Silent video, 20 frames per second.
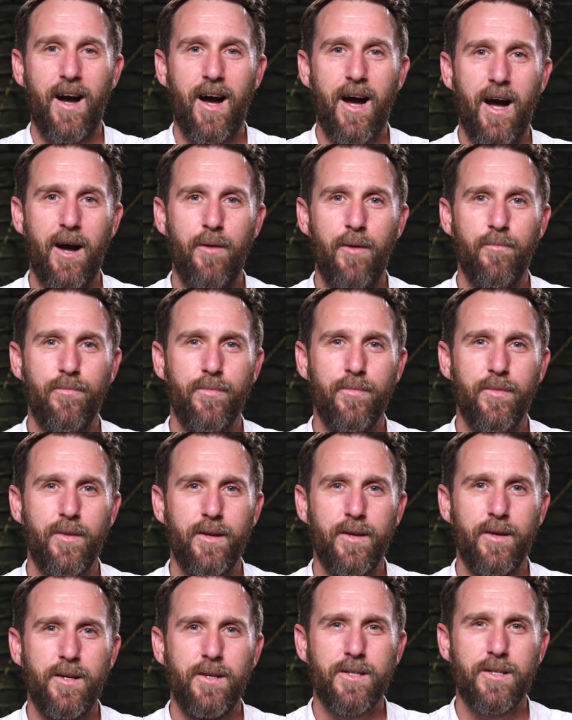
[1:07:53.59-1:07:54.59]
Um,
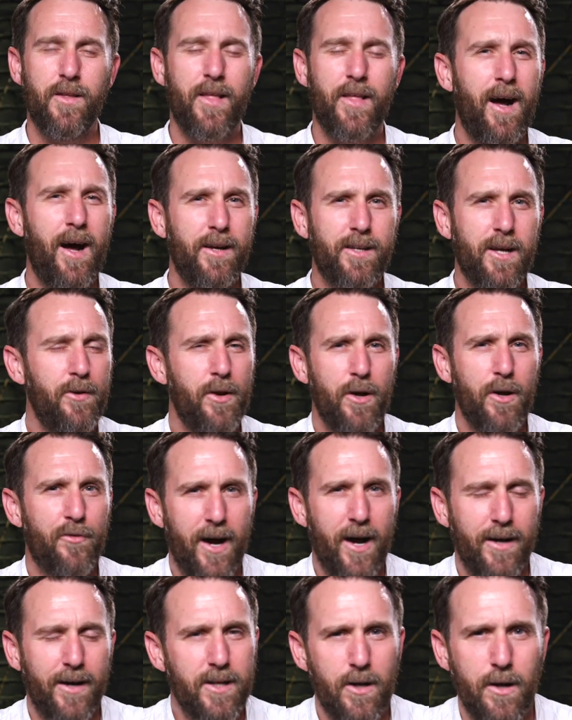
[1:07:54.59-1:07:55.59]
so that I don't know if
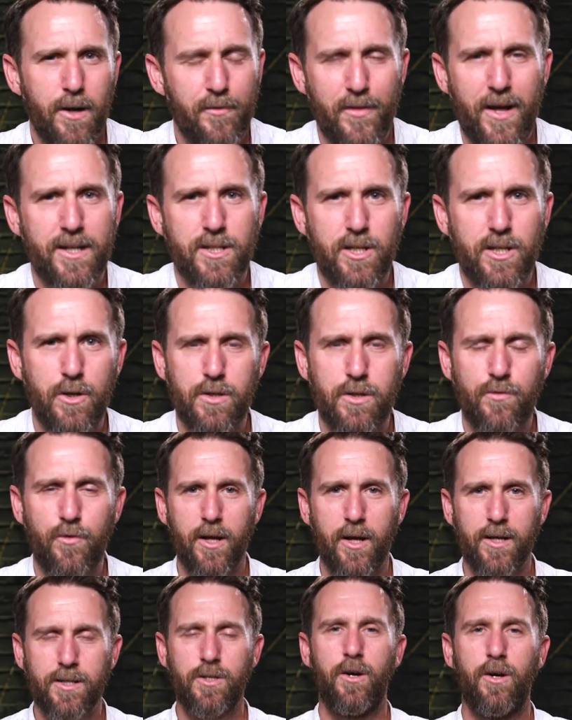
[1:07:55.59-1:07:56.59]
that I don't know if that's
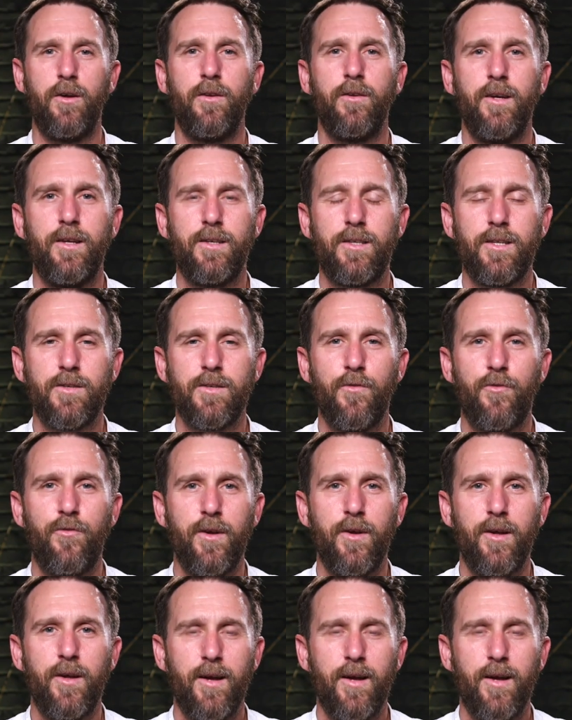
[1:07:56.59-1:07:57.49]
useful. It's not. It doesn't.